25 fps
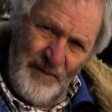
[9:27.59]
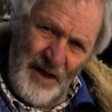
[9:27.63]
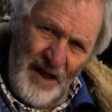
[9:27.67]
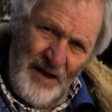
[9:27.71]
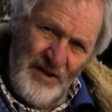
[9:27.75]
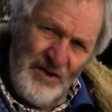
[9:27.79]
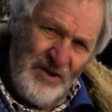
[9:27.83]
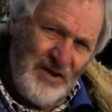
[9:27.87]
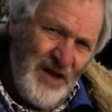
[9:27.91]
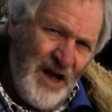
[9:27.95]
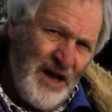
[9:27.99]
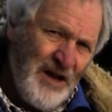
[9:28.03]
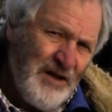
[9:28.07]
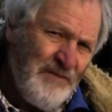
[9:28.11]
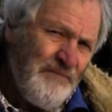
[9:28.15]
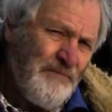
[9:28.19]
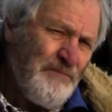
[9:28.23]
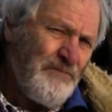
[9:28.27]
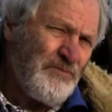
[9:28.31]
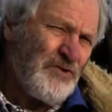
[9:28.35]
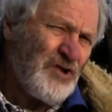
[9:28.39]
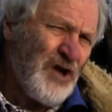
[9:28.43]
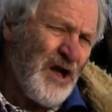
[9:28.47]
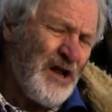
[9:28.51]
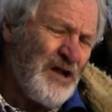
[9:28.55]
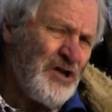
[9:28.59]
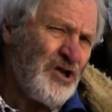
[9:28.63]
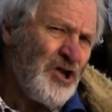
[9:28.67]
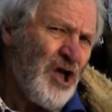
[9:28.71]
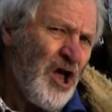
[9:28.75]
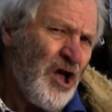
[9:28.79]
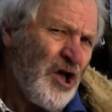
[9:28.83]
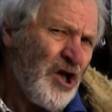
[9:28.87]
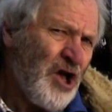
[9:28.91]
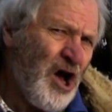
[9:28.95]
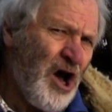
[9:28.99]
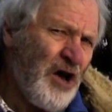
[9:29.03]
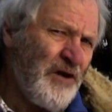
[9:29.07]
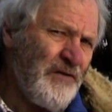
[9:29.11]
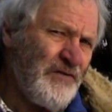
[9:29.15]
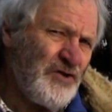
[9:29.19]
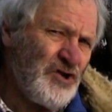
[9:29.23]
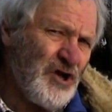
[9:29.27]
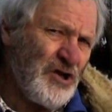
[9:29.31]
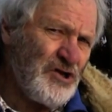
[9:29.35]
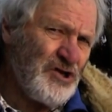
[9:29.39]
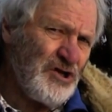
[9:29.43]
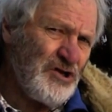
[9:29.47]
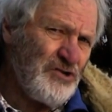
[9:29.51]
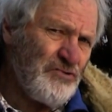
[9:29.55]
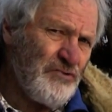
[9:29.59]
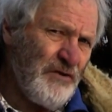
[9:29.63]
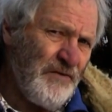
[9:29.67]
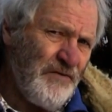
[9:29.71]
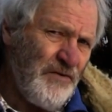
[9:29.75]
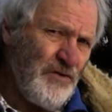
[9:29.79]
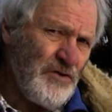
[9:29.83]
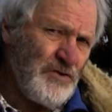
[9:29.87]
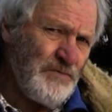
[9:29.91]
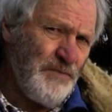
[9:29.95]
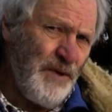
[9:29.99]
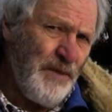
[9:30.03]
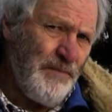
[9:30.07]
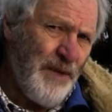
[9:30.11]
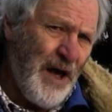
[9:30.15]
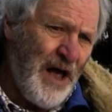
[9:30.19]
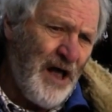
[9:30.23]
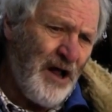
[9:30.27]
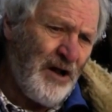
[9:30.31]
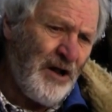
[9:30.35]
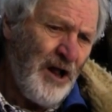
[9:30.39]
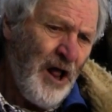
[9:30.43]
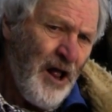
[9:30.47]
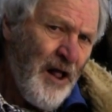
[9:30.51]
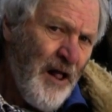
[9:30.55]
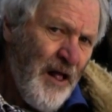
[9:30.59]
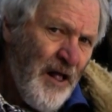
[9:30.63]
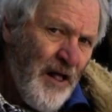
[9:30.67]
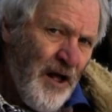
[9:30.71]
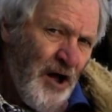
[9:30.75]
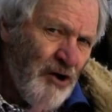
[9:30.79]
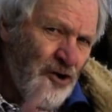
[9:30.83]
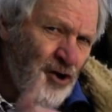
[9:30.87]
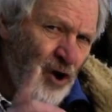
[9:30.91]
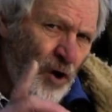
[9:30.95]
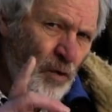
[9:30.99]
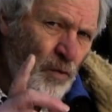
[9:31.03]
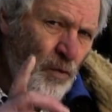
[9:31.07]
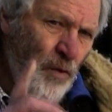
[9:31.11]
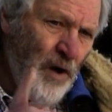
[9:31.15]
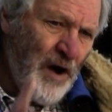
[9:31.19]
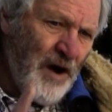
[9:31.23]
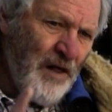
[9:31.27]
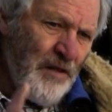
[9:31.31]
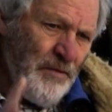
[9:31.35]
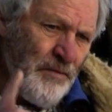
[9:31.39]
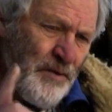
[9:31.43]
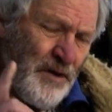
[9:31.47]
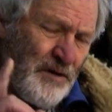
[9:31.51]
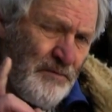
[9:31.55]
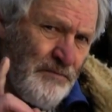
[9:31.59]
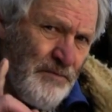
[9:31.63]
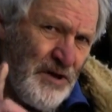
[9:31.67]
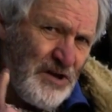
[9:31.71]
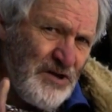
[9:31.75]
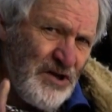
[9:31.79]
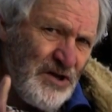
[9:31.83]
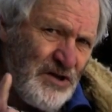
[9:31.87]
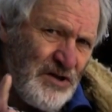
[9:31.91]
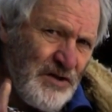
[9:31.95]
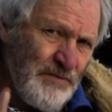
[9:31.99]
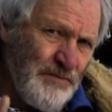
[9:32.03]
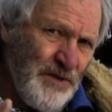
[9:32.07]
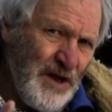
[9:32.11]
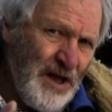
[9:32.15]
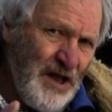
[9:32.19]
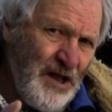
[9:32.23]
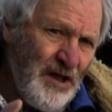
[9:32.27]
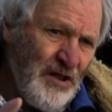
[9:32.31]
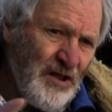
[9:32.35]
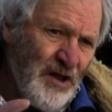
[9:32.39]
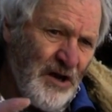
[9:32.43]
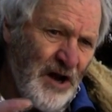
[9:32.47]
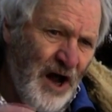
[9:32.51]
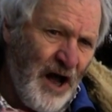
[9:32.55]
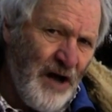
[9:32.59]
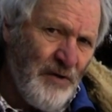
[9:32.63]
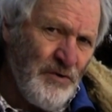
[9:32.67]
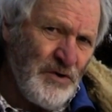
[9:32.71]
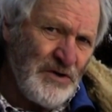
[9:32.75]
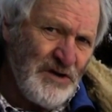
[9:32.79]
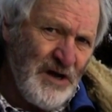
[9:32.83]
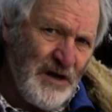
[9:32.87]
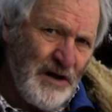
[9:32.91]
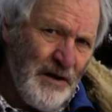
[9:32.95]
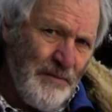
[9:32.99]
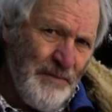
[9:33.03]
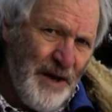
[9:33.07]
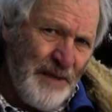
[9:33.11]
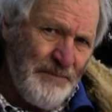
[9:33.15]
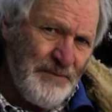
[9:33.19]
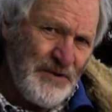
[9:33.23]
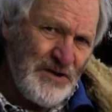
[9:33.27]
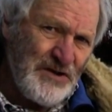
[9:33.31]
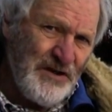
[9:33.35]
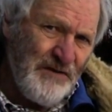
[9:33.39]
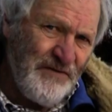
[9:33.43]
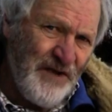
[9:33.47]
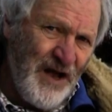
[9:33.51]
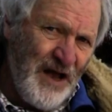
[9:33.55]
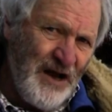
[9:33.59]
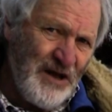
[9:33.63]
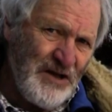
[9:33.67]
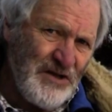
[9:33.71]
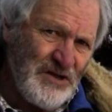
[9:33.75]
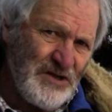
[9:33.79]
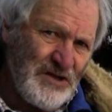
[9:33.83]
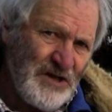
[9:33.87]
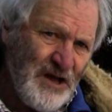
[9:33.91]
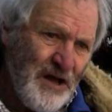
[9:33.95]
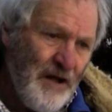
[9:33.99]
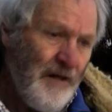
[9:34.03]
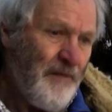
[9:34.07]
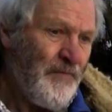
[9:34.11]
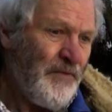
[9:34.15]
And 10 Cardiff judges refused me bail, and not one of them admitted to me that I was under MAPA surveillance.